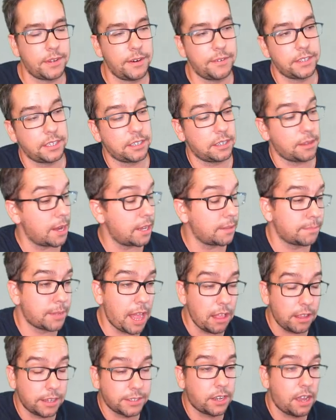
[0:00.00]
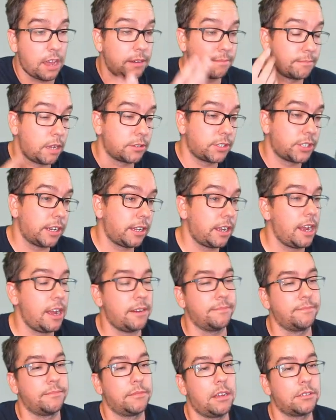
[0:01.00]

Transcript: and everything. That, that looks good. I'll check it out.